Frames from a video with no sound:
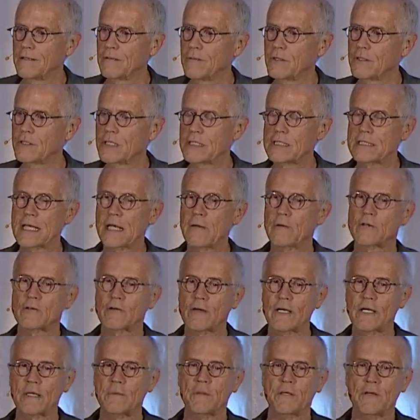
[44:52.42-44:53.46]
We just say we're
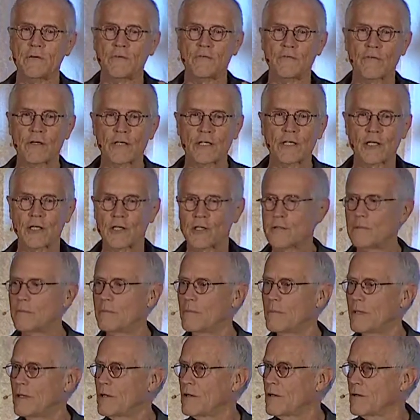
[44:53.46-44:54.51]
trying to be a really good
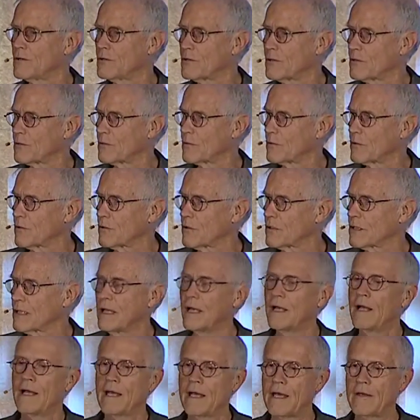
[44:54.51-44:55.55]
mirror to the world
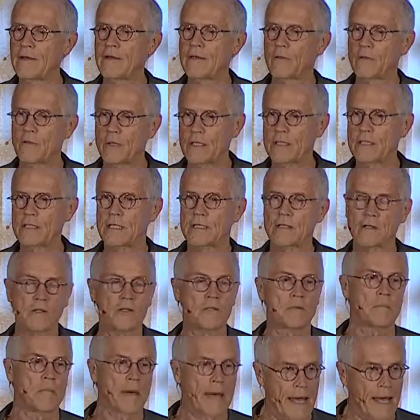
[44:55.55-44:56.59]
and that we did
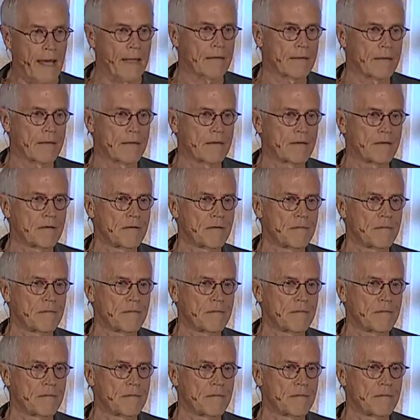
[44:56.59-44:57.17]
good math.